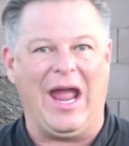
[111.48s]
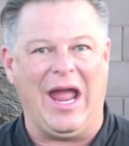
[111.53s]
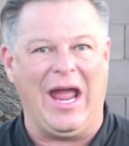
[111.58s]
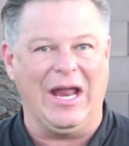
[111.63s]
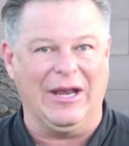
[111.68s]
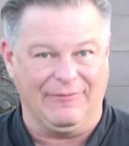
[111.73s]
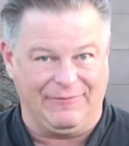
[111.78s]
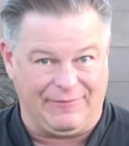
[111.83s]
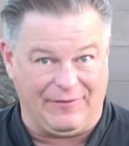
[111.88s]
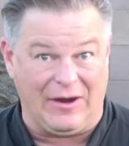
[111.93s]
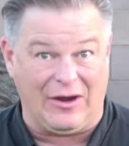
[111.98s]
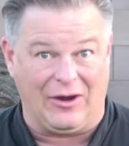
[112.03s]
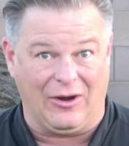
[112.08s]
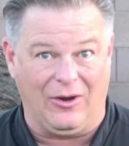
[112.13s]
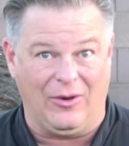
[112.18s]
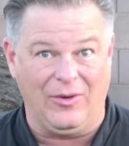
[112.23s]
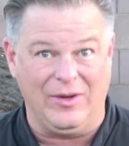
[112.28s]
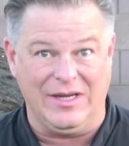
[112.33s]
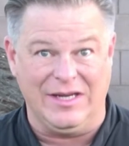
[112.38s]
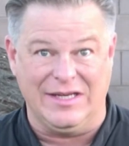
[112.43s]
And
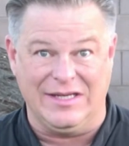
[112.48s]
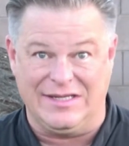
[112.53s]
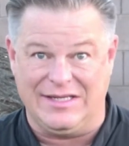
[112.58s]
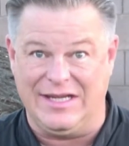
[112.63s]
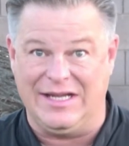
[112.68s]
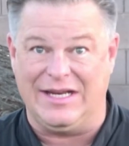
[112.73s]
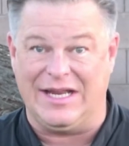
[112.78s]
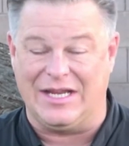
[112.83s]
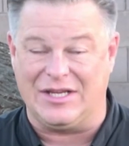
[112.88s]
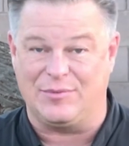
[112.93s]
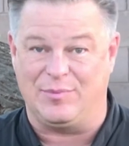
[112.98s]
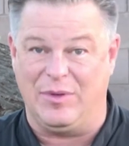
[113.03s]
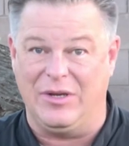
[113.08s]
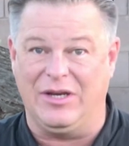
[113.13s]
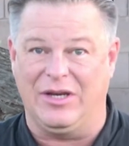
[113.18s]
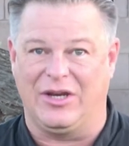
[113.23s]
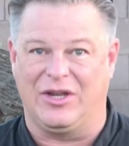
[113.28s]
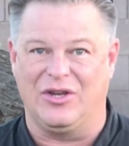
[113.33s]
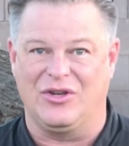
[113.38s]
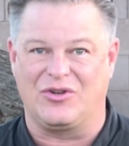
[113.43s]
Pharaoh indeed has been
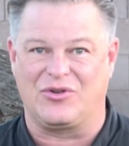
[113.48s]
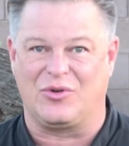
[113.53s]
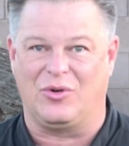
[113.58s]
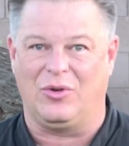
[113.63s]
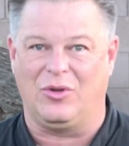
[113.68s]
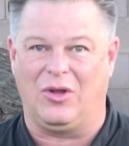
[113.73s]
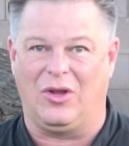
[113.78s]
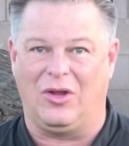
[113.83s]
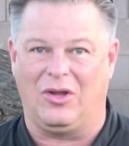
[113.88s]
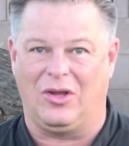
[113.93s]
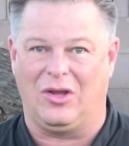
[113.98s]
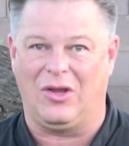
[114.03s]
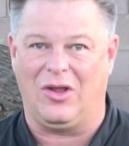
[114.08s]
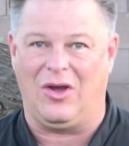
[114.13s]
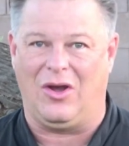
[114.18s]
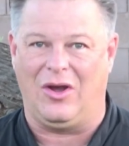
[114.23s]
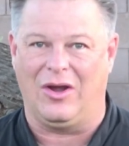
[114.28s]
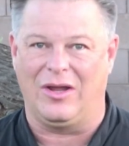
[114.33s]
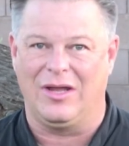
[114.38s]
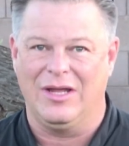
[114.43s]
in control all
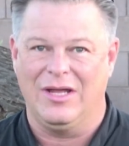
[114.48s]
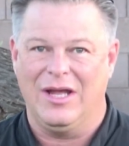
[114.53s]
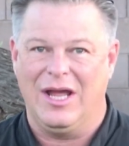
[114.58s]
along.